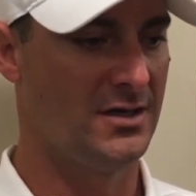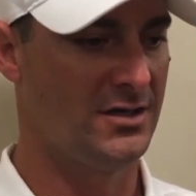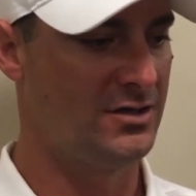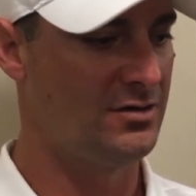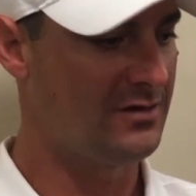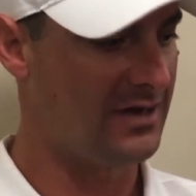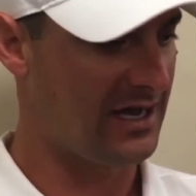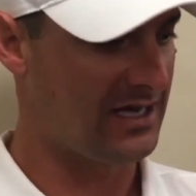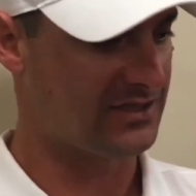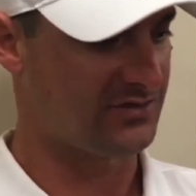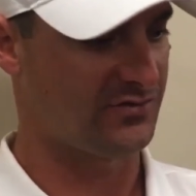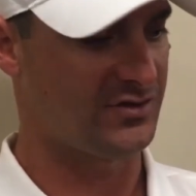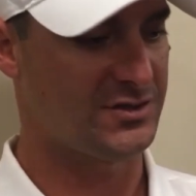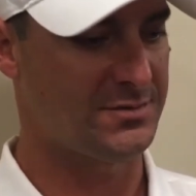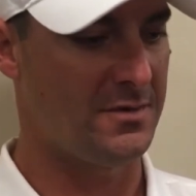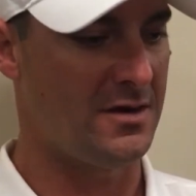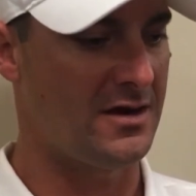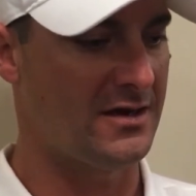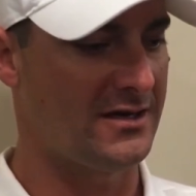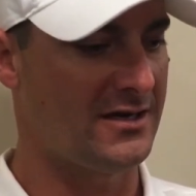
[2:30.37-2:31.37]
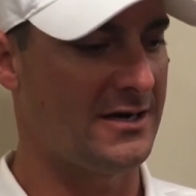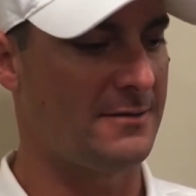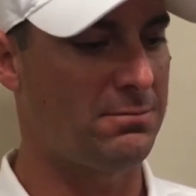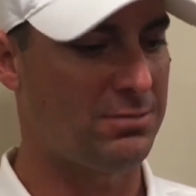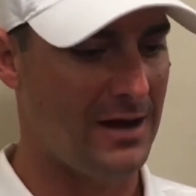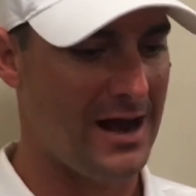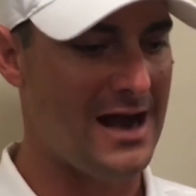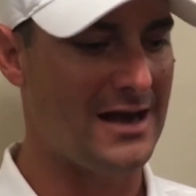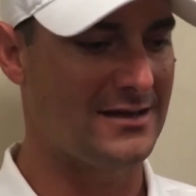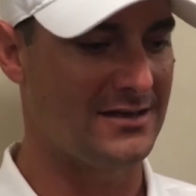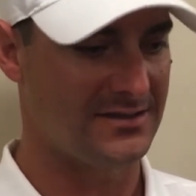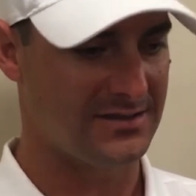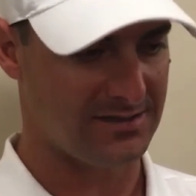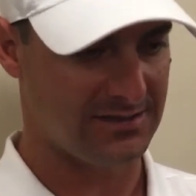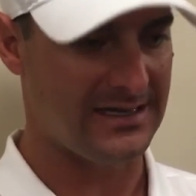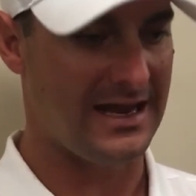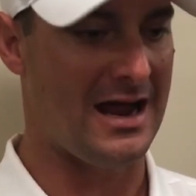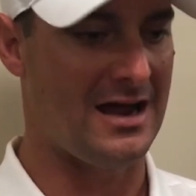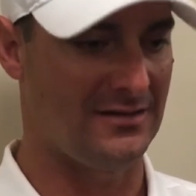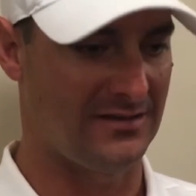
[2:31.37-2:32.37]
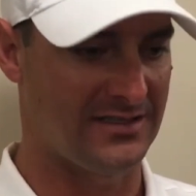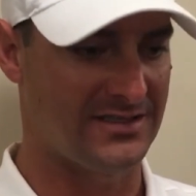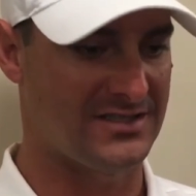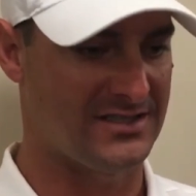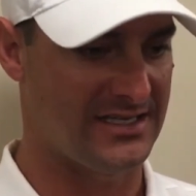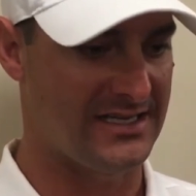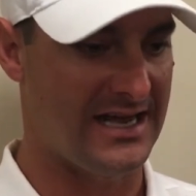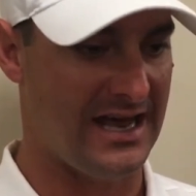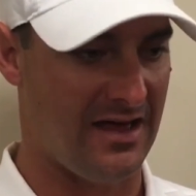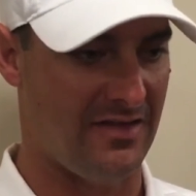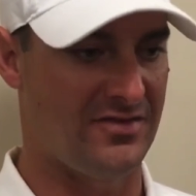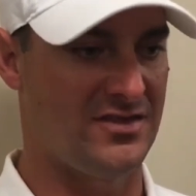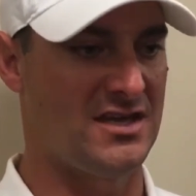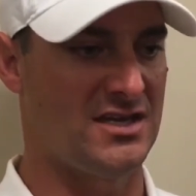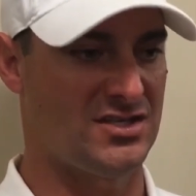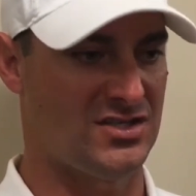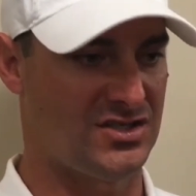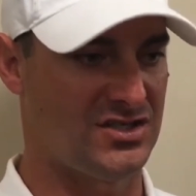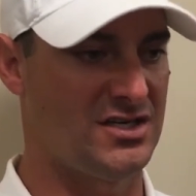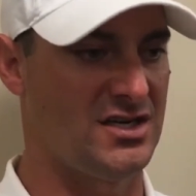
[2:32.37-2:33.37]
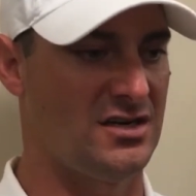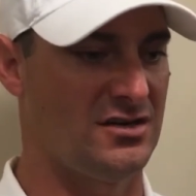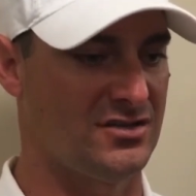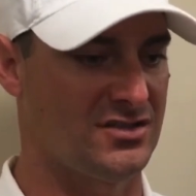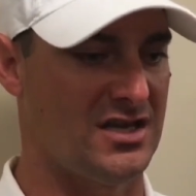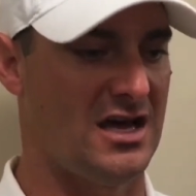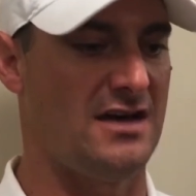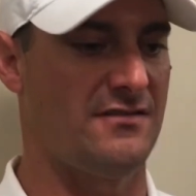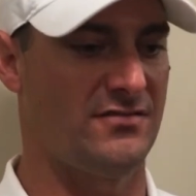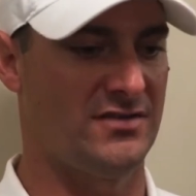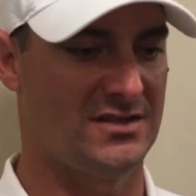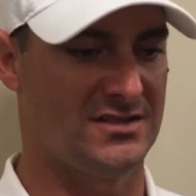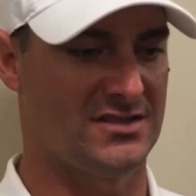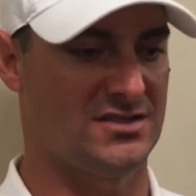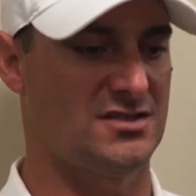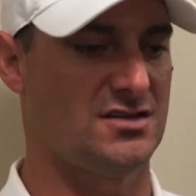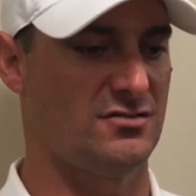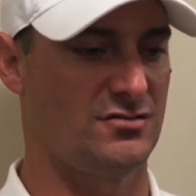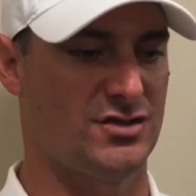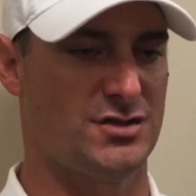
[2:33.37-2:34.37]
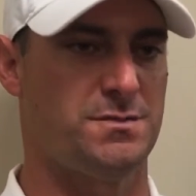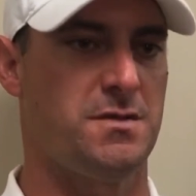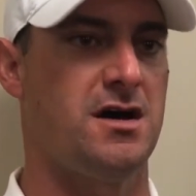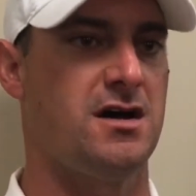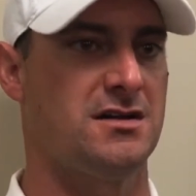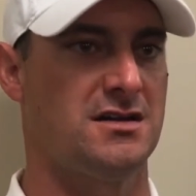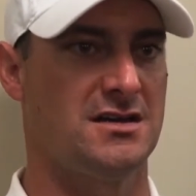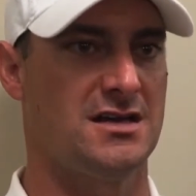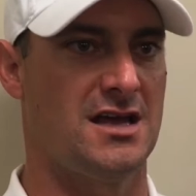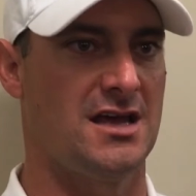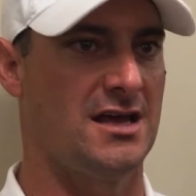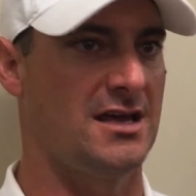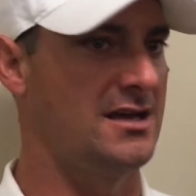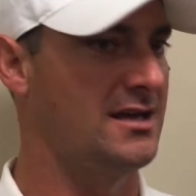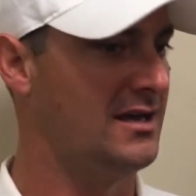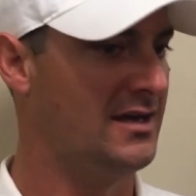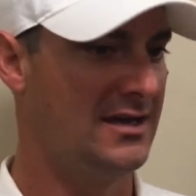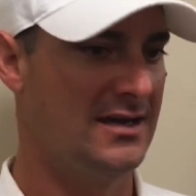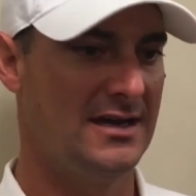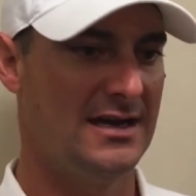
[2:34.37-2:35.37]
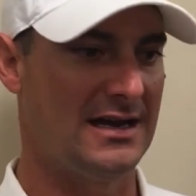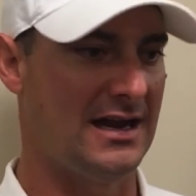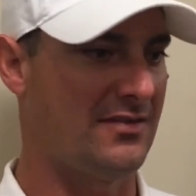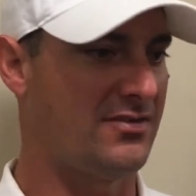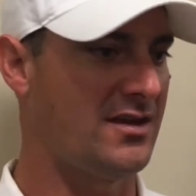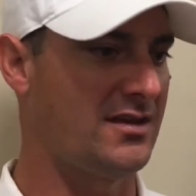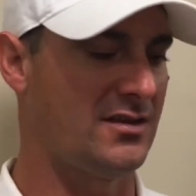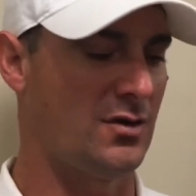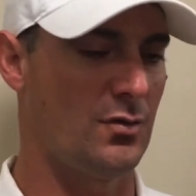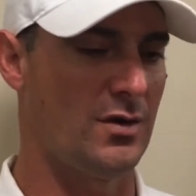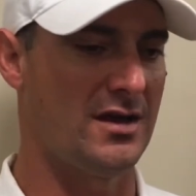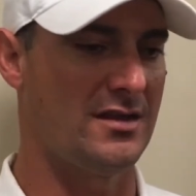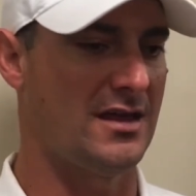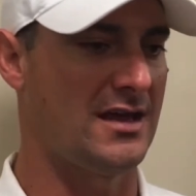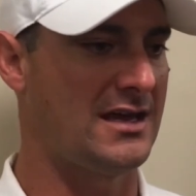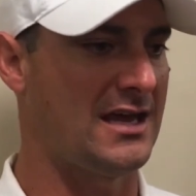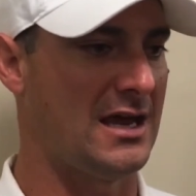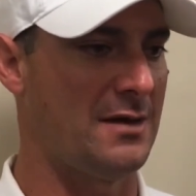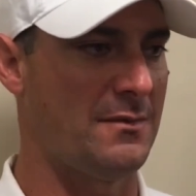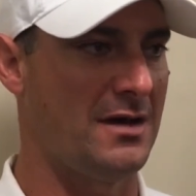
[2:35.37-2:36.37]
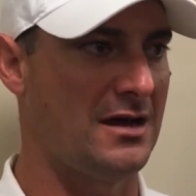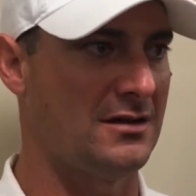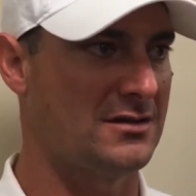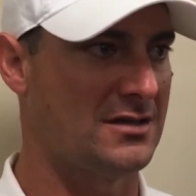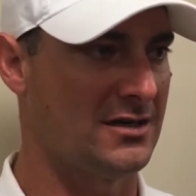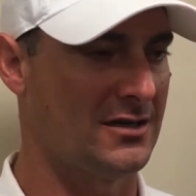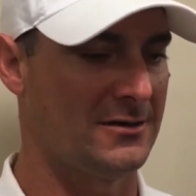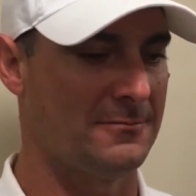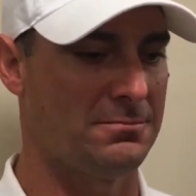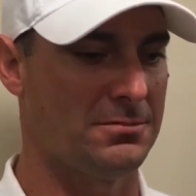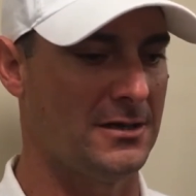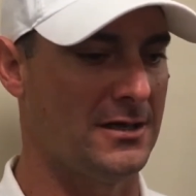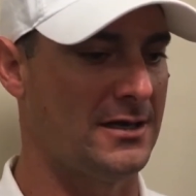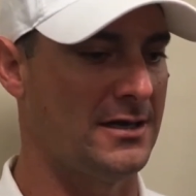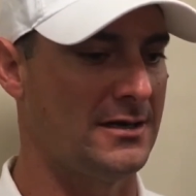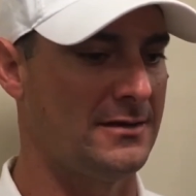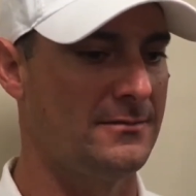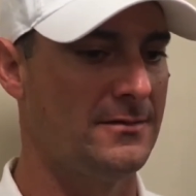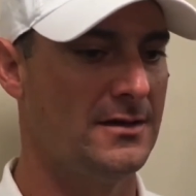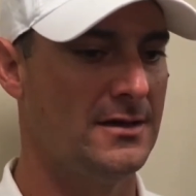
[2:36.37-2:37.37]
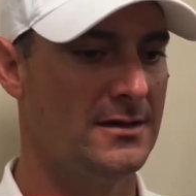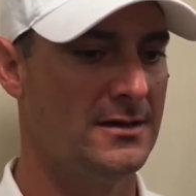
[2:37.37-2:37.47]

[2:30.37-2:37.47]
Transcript: You guys responded in practice. Now let's see how this year's offense is going to respond today. And I think the way they came out there and played